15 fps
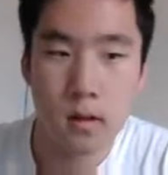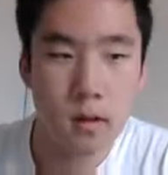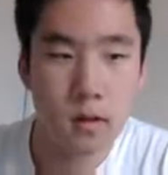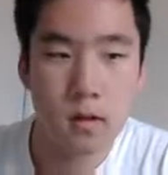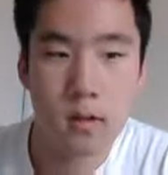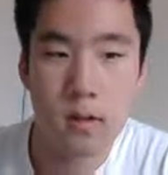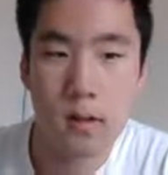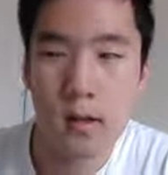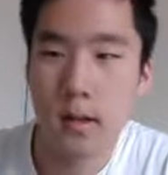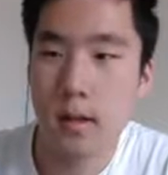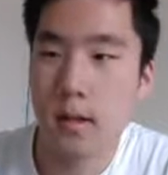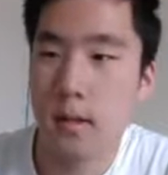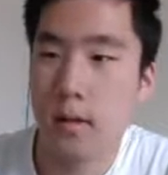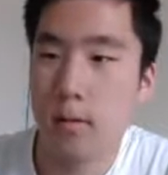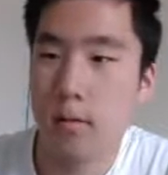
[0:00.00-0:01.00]

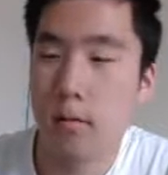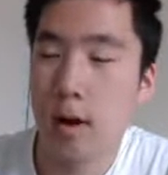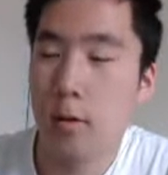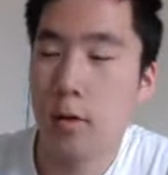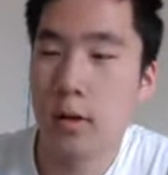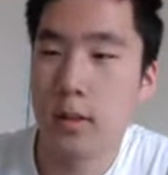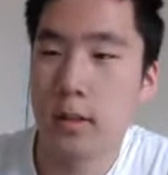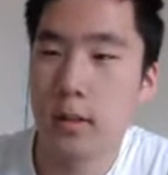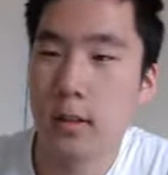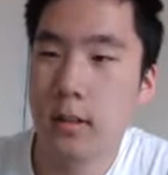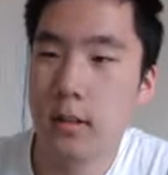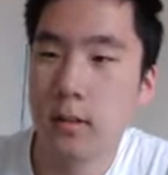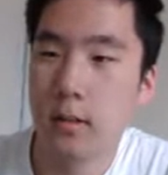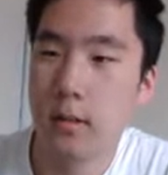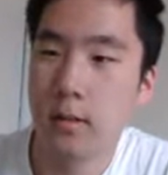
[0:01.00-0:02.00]
Okay, while we're
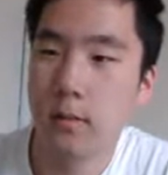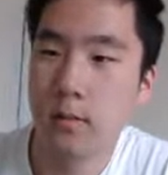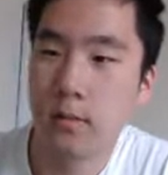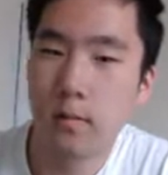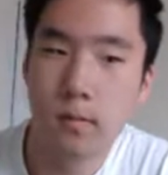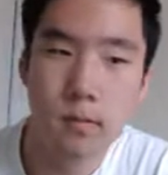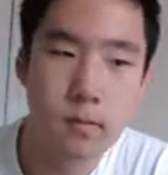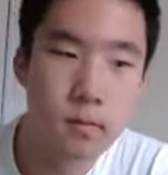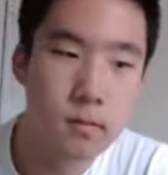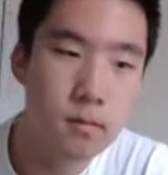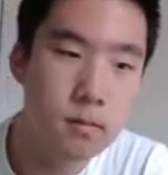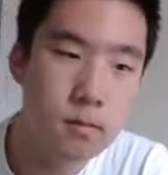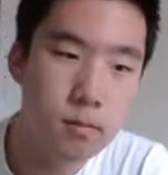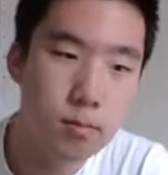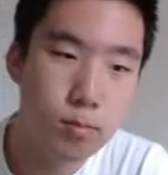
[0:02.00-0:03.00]
here though,
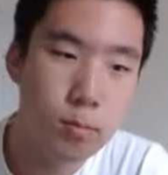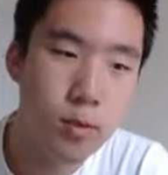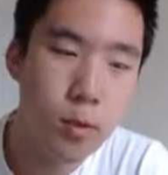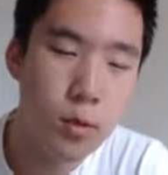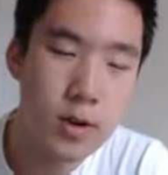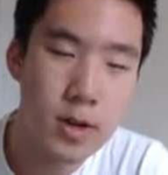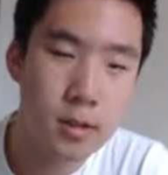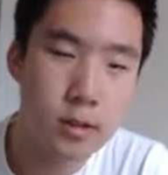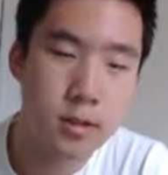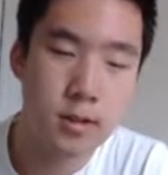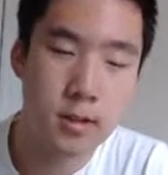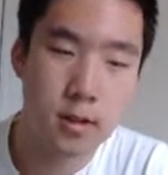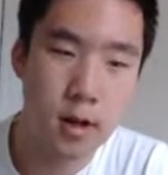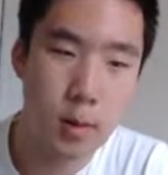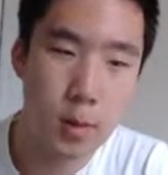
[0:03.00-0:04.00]
before we actually
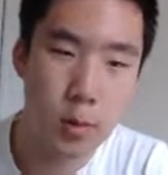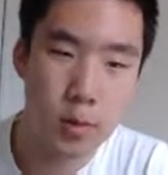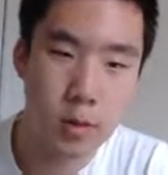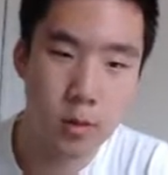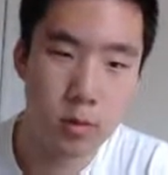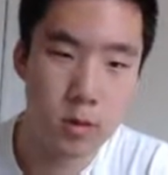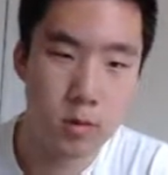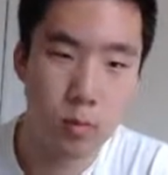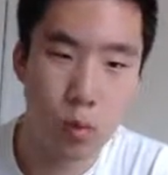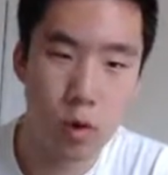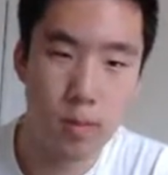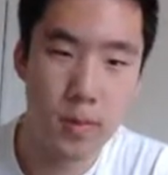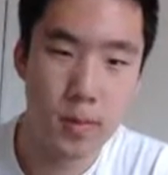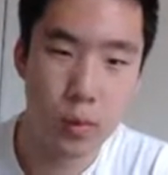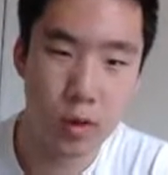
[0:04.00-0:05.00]
start, how about we do some
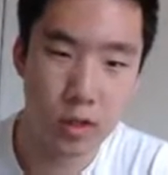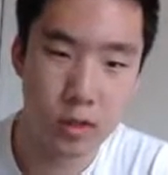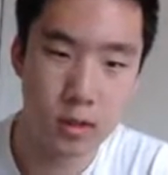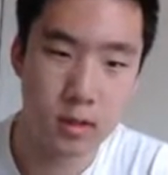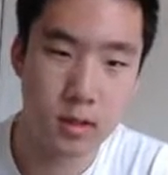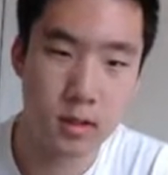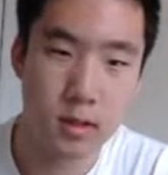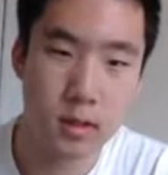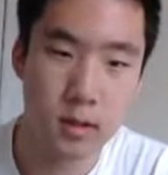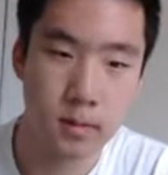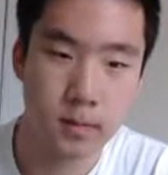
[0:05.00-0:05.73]
warm-up questions?